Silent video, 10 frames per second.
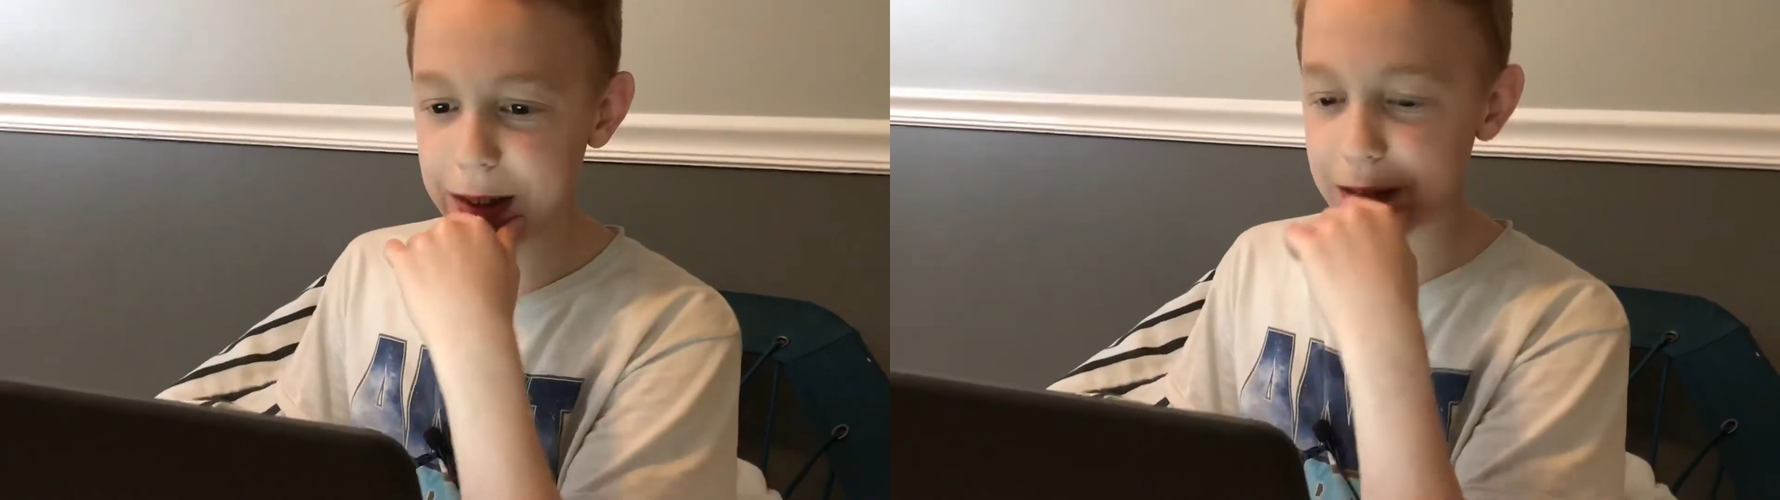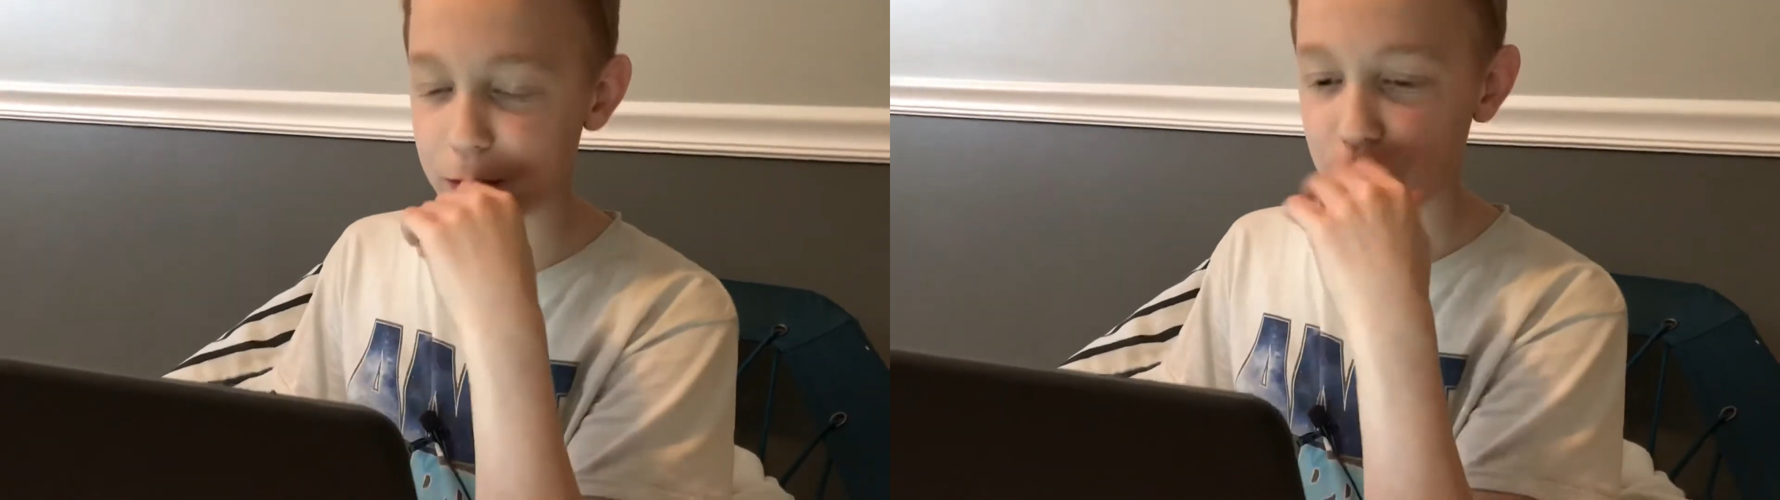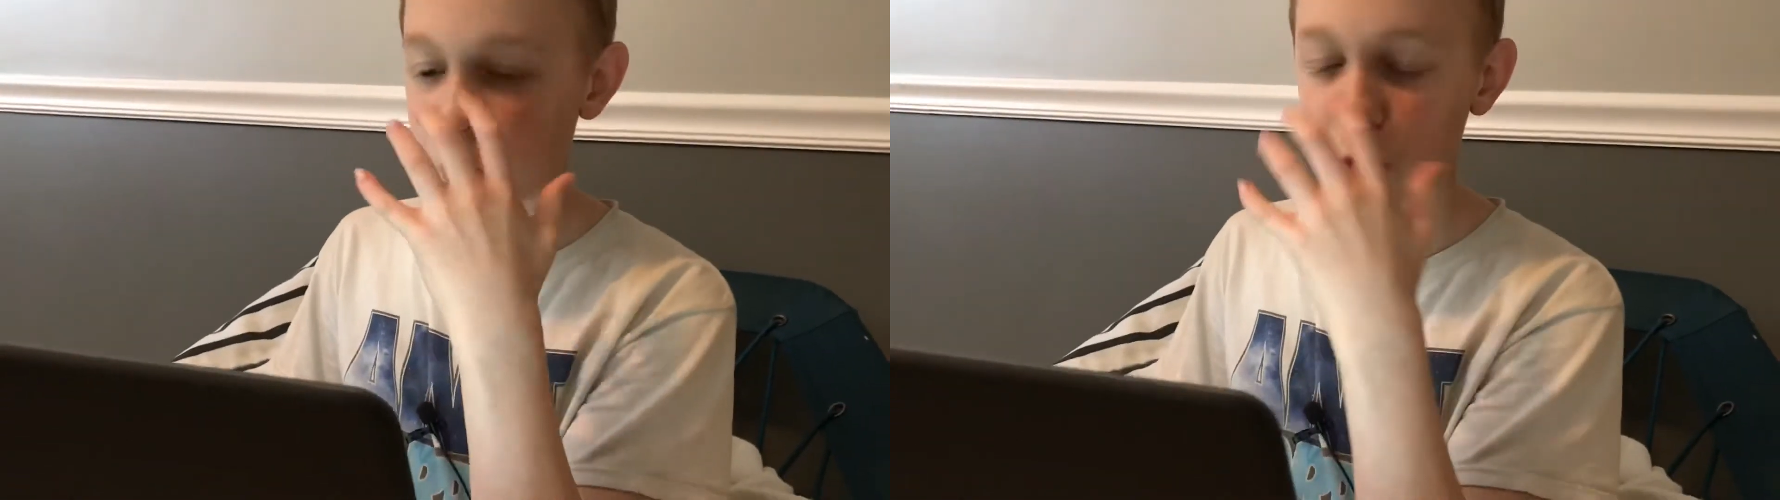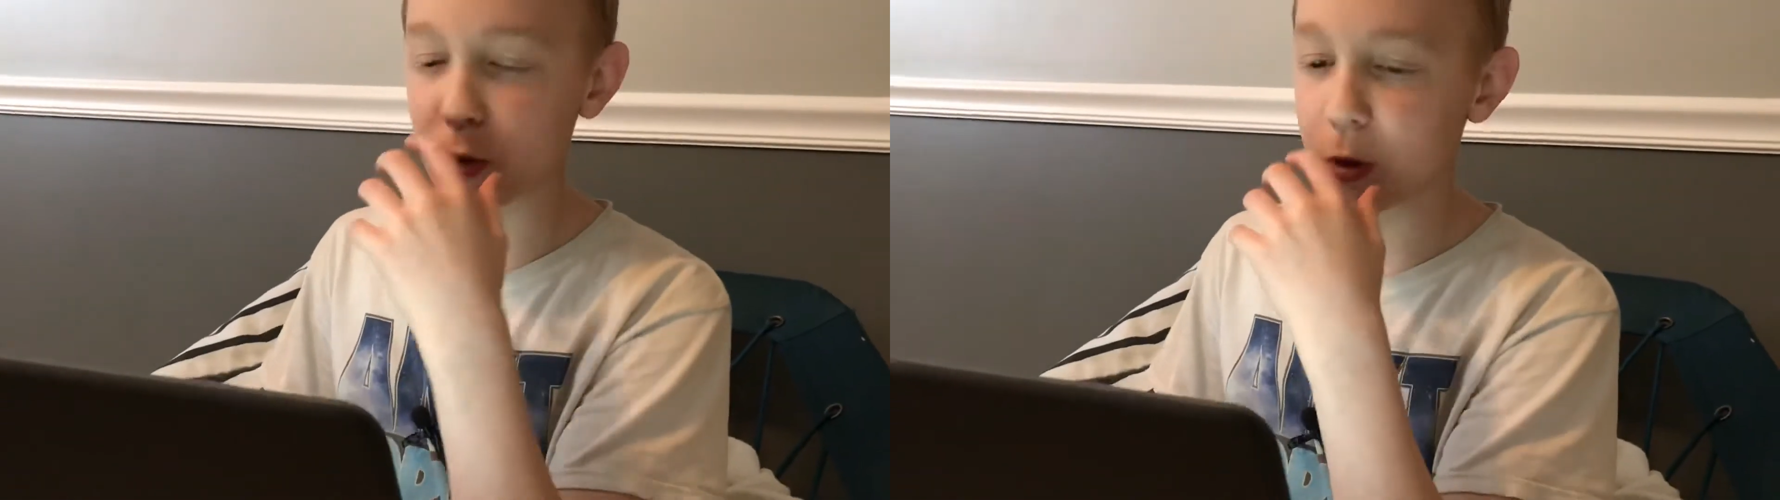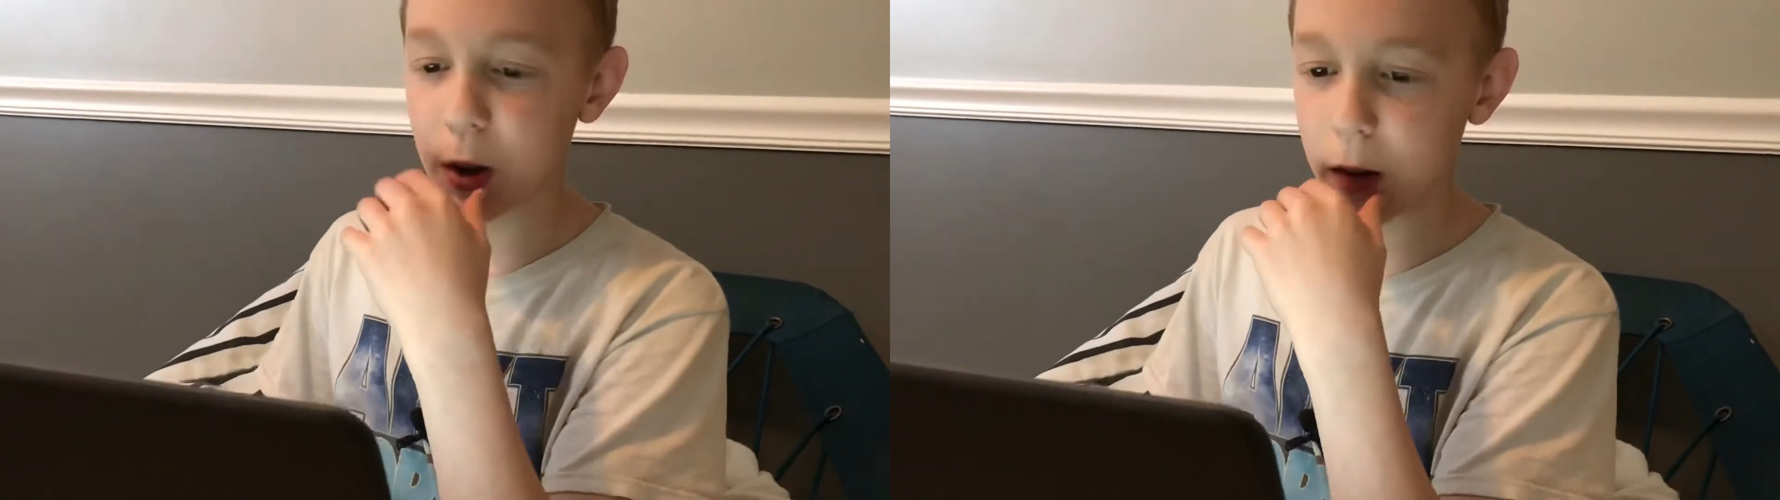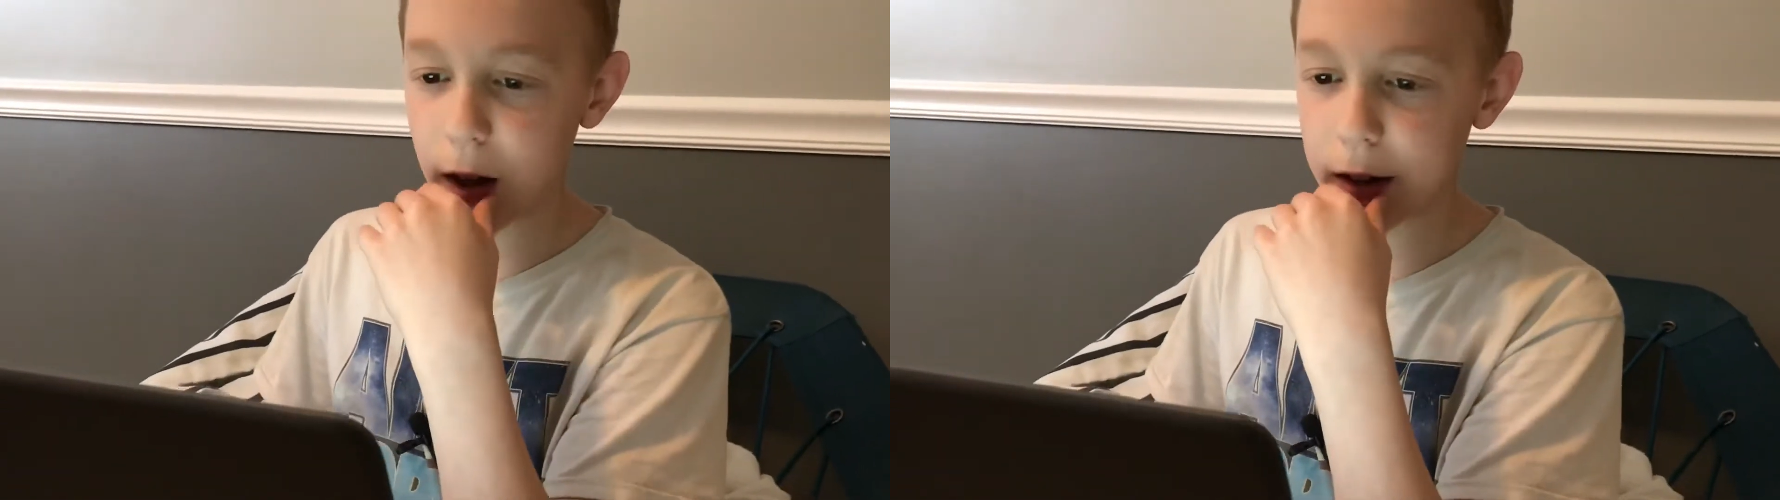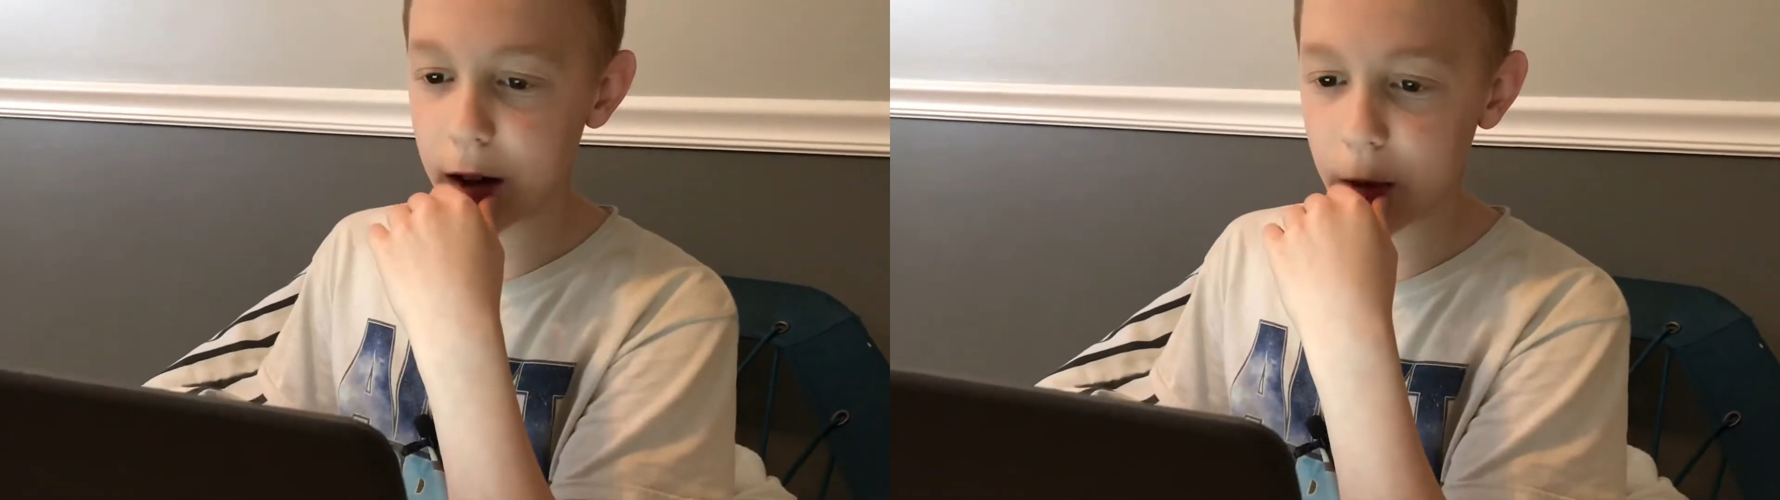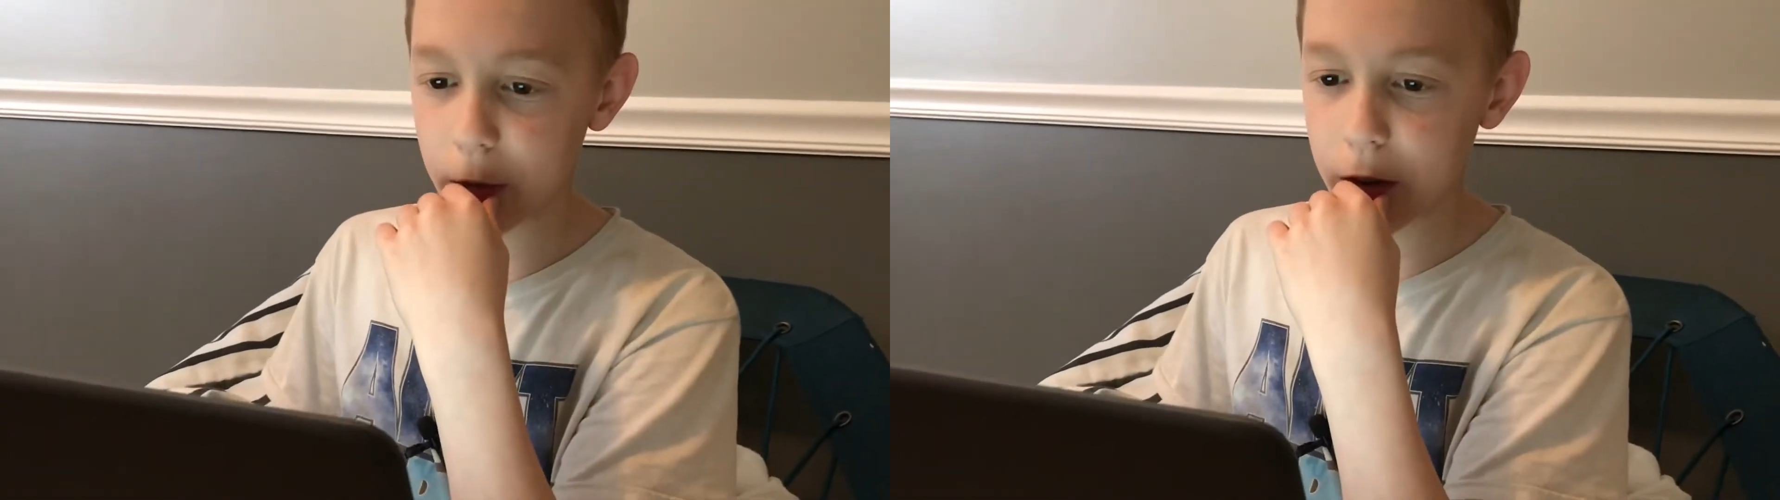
real school a lot now.